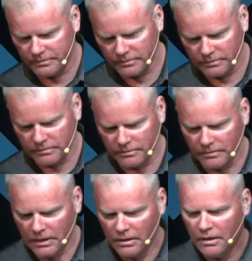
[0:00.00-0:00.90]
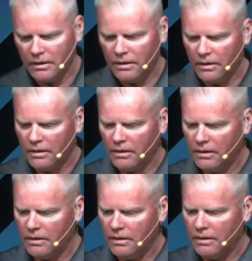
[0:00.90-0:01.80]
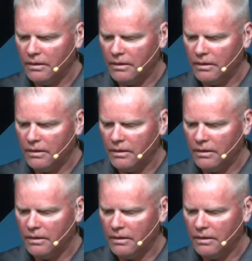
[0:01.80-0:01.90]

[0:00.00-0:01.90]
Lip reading: No one is speaking in this clip.